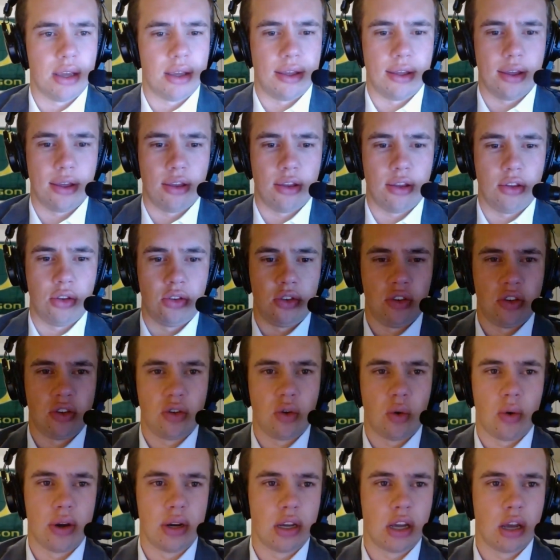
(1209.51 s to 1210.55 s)
is
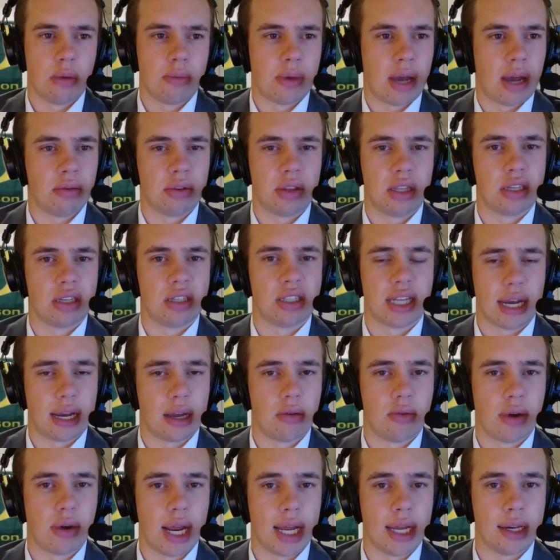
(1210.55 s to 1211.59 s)
going to come out with their
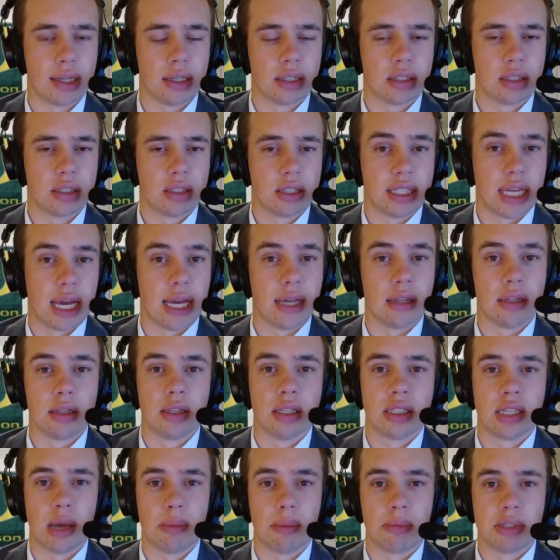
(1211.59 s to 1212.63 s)
second rankings the day that
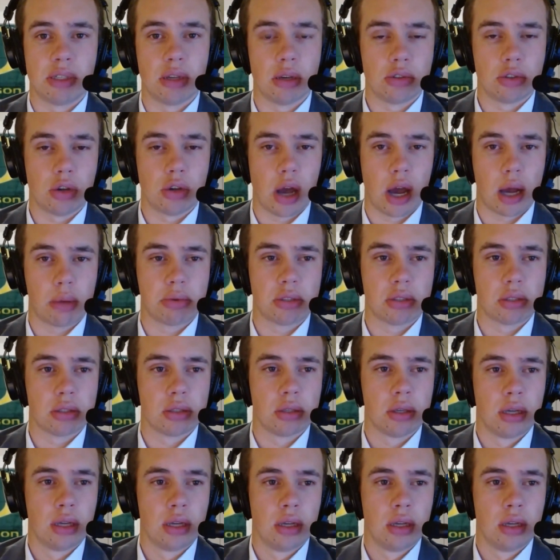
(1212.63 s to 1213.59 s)
this episode drops.